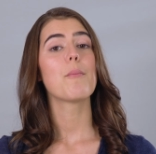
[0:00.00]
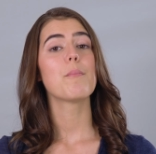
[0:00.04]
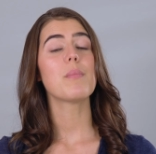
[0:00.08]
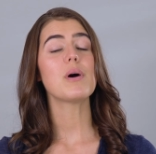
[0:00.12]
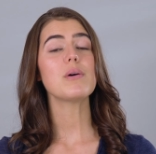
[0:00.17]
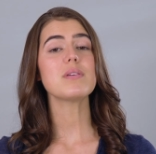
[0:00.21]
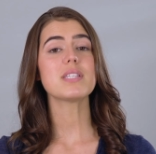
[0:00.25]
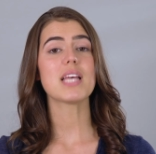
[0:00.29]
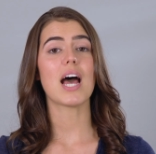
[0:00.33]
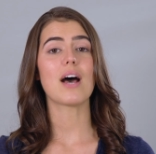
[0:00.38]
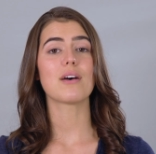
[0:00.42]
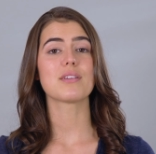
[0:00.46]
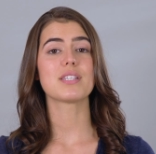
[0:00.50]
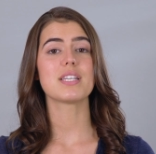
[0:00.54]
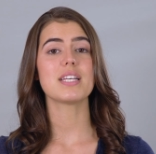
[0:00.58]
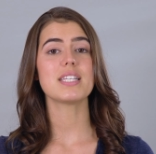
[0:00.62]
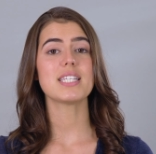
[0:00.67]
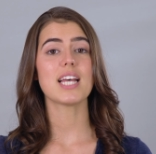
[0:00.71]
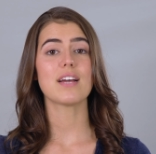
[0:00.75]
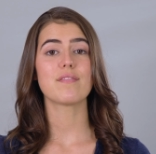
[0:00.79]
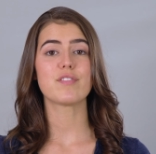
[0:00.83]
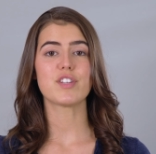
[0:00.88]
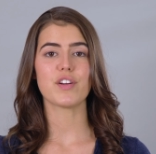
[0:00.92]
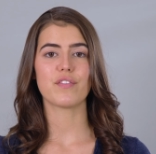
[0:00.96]
Most
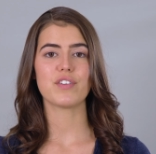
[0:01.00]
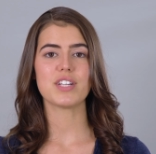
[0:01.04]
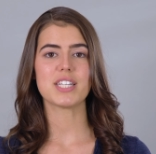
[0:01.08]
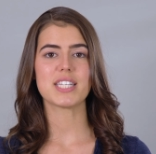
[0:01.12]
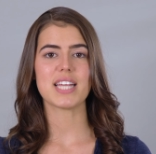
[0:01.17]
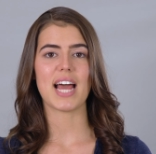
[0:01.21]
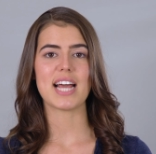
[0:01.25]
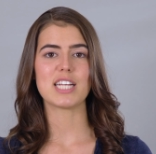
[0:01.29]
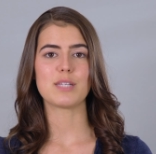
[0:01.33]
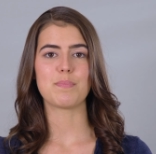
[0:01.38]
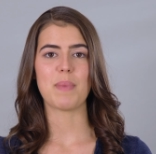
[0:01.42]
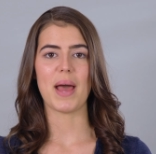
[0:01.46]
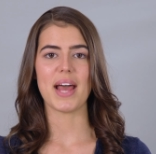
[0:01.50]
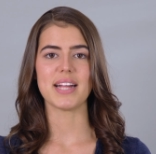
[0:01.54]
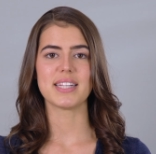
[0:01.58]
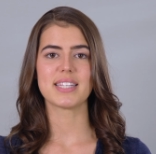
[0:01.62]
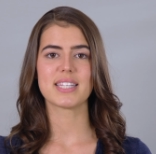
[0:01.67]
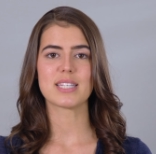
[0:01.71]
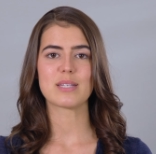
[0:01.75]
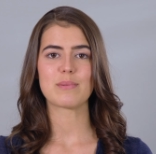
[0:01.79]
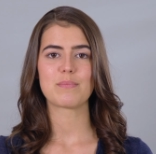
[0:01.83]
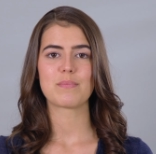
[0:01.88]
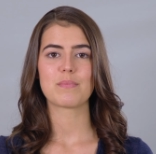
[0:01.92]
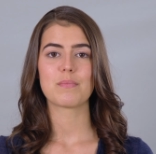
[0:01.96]
houses have different size
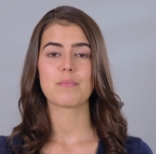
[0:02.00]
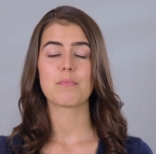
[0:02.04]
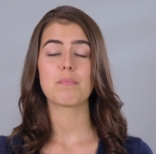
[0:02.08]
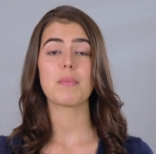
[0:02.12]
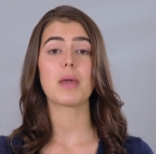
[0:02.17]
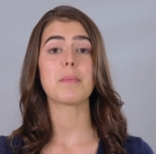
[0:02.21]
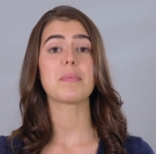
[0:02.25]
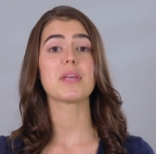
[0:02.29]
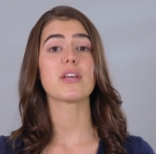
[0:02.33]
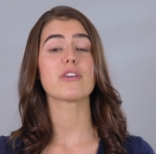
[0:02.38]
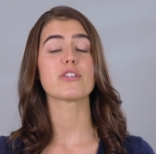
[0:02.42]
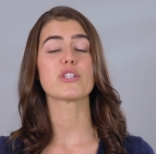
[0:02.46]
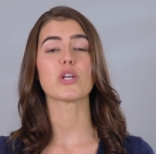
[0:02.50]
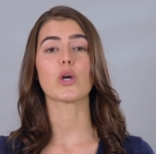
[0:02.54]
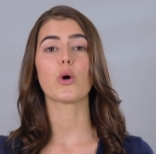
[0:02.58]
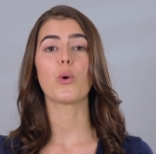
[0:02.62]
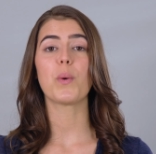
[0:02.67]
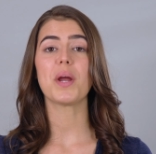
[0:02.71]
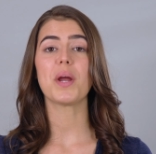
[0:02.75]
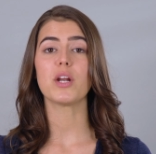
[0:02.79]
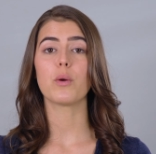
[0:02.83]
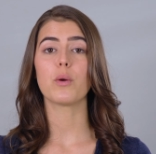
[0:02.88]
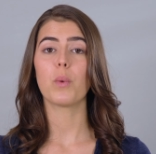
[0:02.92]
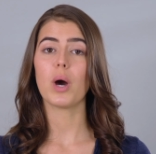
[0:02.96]
beds. Maybe there's a
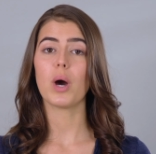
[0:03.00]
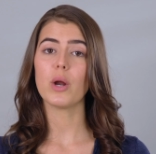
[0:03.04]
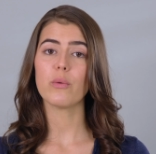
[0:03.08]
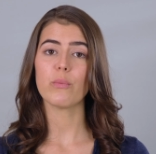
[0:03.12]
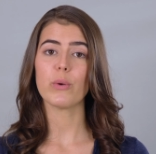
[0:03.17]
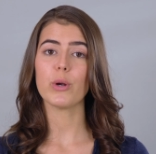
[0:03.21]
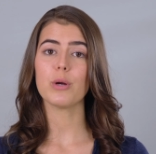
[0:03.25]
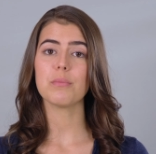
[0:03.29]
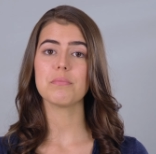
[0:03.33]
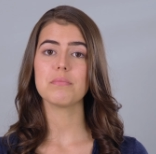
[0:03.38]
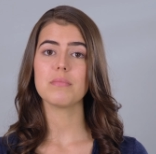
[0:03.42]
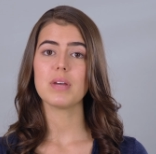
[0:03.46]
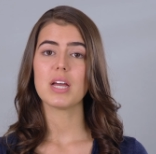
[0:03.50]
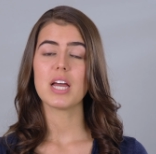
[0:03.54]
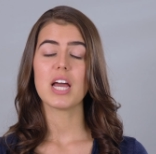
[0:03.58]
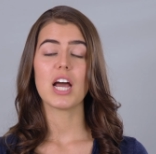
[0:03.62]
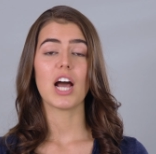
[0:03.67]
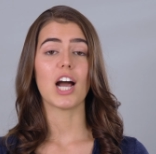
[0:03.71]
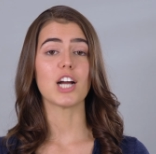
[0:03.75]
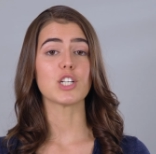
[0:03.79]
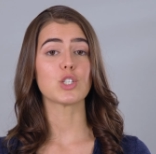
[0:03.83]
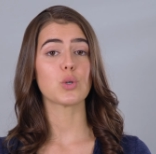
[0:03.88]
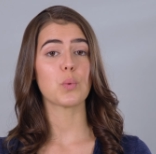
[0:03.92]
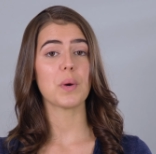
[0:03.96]
queen in one room,
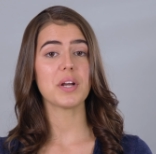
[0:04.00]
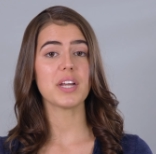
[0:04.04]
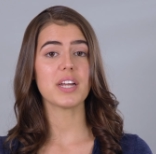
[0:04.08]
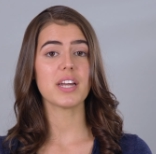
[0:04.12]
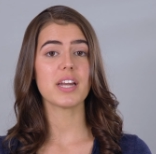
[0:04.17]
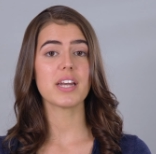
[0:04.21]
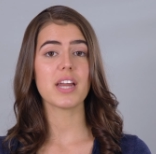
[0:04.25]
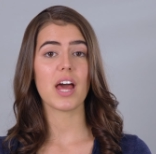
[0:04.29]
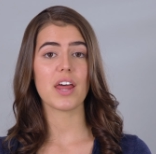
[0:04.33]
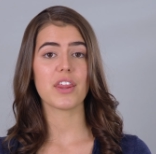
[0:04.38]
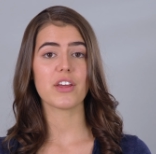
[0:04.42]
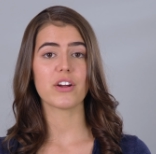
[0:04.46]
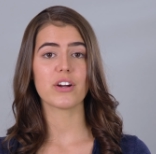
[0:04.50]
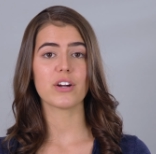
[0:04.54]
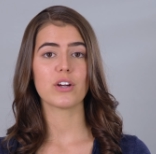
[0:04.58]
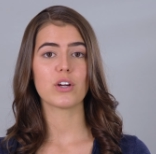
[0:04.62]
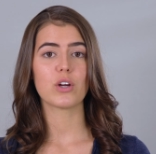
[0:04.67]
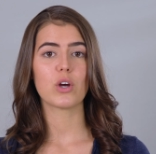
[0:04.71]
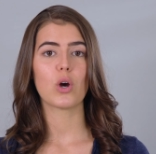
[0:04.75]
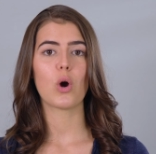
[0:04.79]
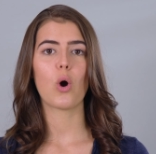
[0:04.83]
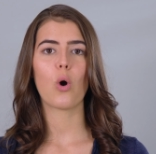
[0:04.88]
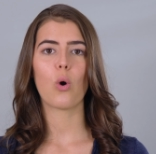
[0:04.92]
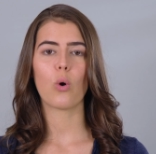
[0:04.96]
a twin in another,
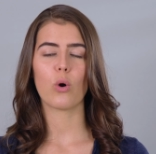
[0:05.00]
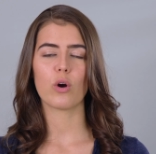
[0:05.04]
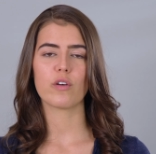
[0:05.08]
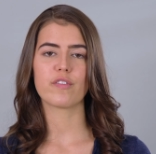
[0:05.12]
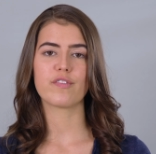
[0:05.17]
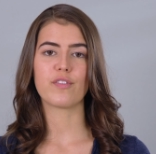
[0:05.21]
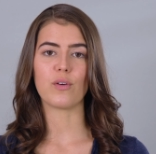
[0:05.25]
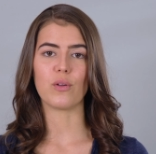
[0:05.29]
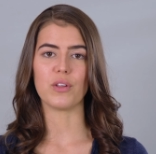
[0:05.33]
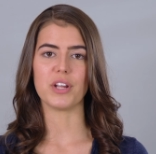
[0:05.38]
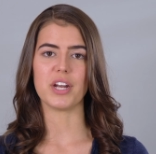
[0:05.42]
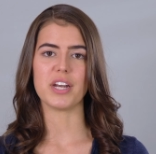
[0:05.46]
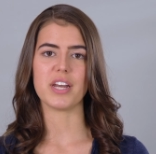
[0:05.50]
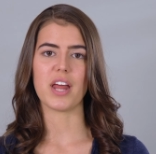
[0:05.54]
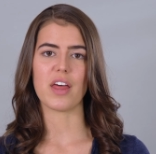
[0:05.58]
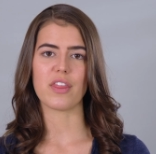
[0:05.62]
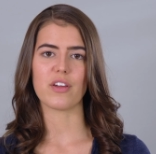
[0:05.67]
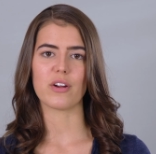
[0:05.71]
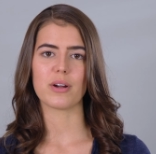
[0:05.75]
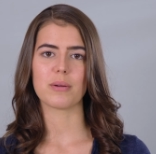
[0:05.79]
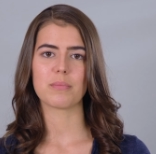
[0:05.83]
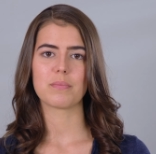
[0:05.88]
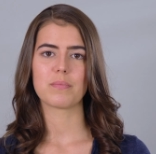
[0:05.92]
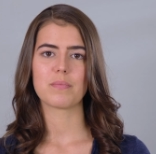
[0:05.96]
or a full in
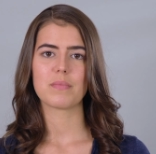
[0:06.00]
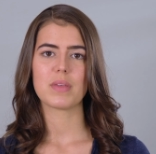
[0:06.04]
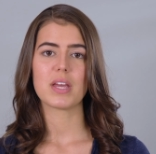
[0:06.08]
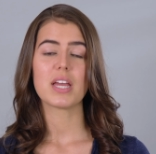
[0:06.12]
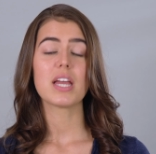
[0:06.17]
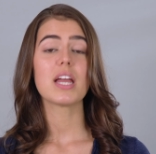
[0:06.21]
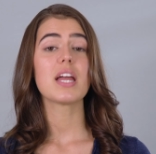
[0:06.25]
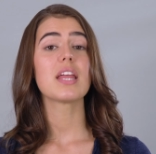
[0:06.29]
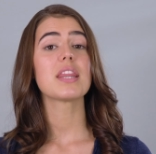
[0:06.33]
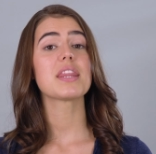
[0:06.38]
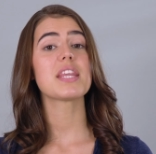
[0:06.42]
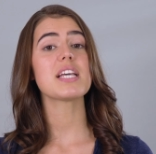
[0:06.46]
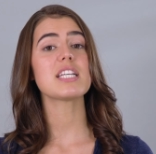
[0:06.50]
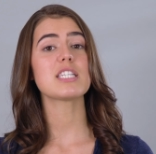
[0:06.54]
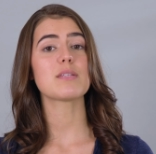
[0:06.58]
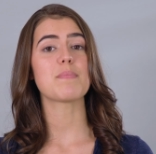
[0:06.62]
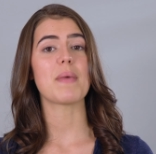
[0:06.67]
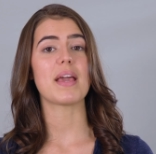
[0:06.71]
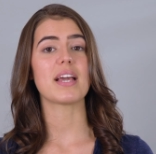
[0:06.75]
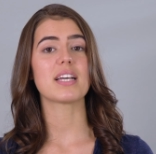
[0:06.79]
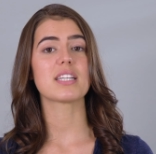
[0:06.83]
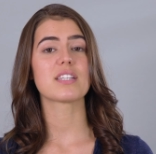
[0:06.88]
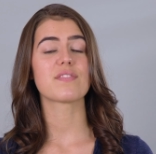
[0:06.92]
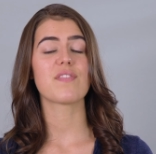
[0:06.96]
another. This
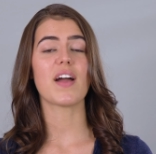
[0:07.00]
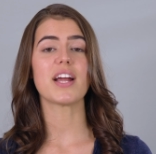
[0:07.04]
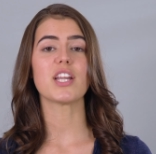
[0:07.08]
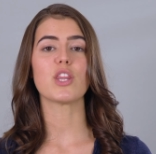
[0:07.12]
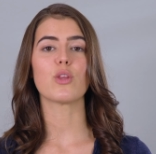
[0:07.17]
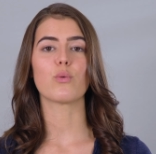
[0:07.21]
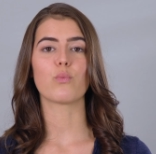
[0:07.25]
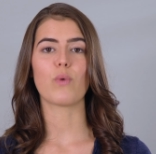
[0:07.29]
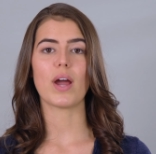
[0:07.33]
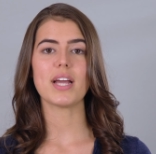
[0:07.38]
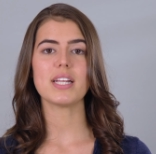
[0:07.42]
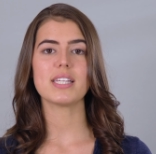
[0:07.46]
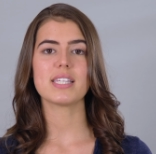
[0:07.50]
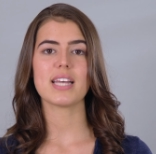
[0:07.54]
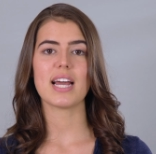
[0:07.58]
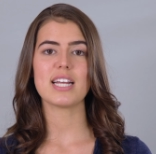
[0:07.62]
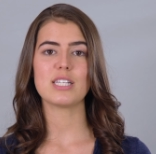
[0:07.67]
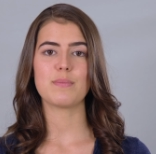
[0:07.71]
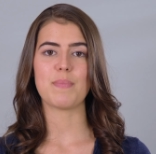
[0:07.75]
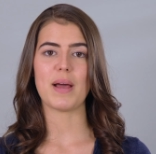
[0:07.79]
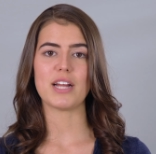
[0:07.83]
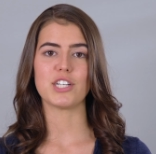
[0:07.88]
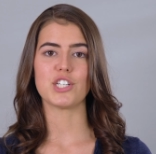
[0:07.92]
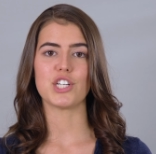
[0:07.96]
makes finding the right
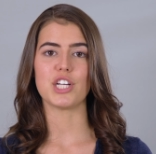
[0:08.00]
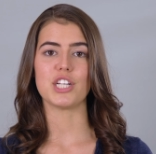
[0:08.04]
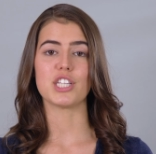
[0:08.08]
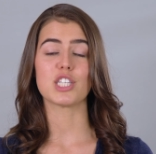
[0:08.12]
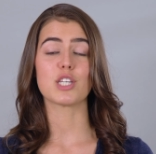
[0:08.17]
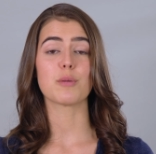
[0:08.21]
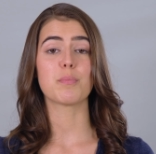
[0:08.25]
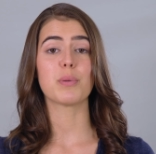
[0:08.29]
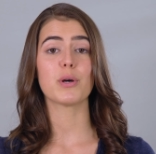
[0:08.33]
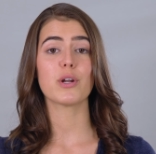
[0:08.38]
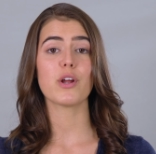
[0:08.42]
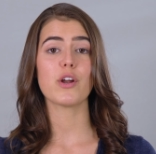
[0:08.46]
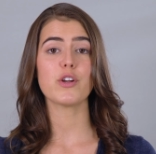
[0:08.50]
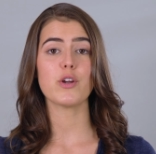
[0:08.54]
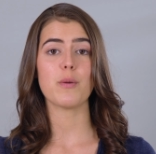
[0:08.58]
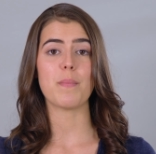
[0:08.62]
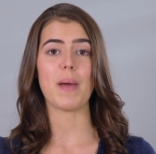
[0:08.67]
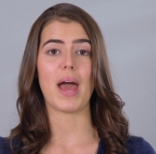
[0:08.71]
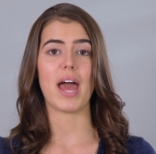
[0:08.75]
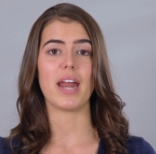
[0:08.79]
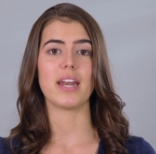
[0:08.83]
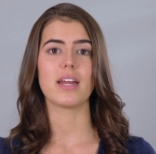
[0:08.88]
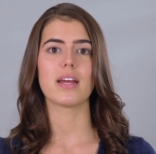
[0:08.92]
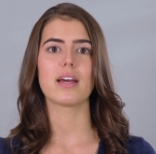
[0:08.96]
size bed sheets to put on your
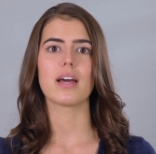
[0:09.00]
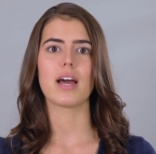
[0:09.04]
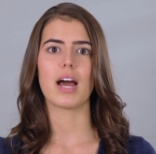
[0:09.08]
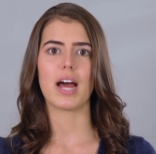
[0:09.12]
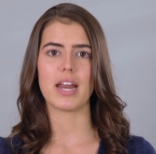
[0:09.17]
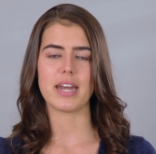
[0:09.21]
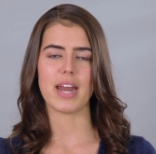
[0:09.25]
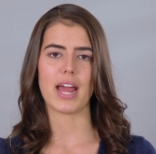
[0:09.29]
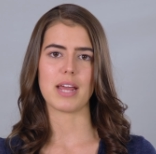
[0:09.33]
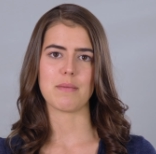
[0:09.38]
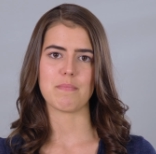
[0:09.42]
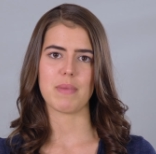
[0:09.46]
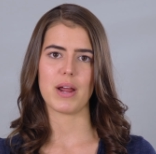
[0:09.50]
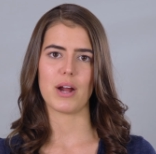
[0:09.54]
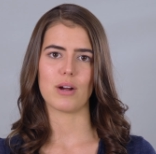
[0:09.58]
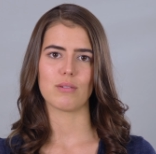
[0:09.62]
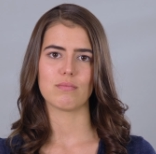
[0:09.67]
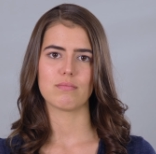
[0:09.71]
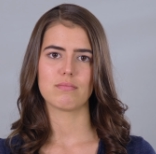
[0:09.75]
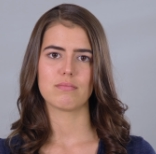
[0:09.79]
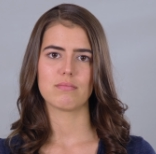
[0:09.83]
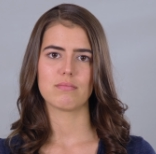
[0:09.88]
bed a nightmare.